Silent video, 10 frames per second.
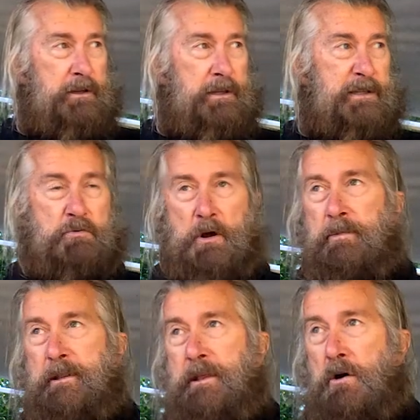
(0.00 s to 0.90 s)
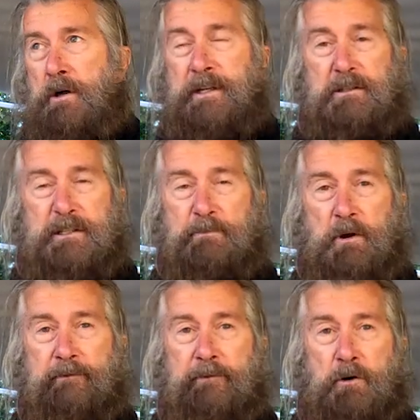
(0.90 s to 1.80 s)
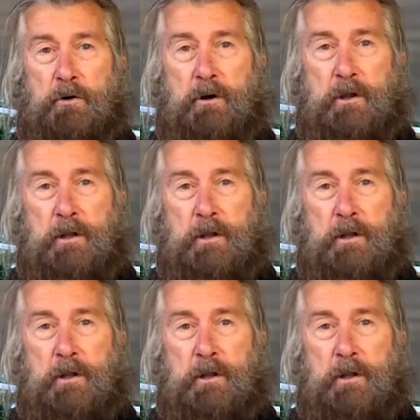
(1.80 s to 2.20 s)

and it's probably the ideal spot for